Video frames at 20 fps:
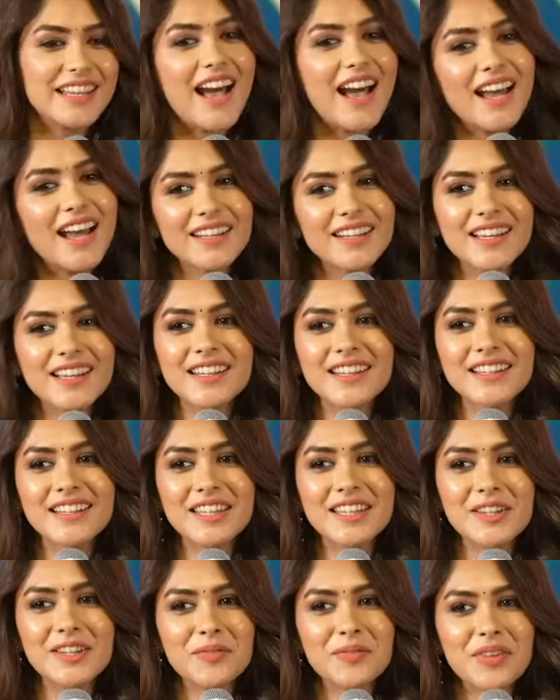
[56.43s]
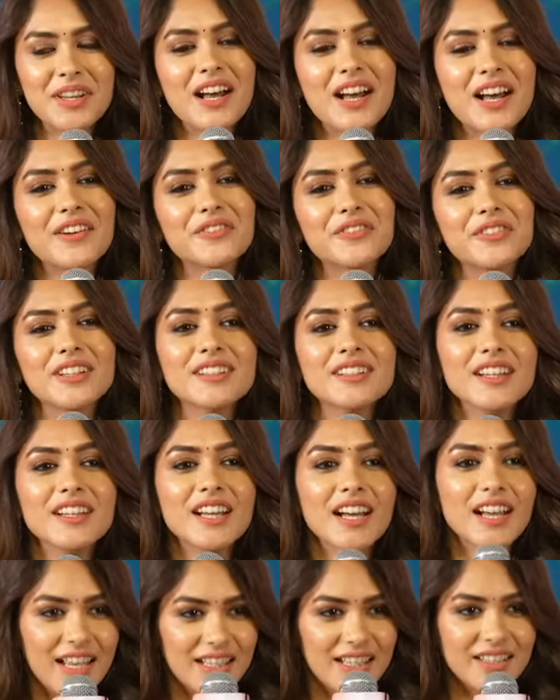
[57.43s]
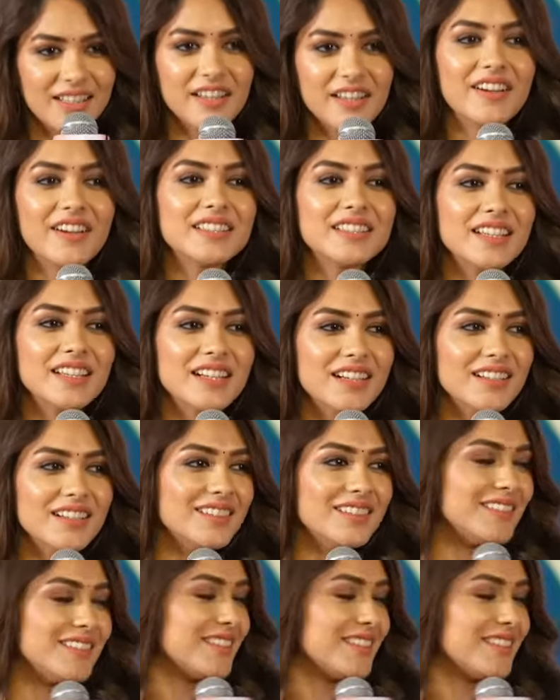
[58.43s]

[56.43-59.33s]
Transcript: Then Hi Nana came, and after, and Tarvata,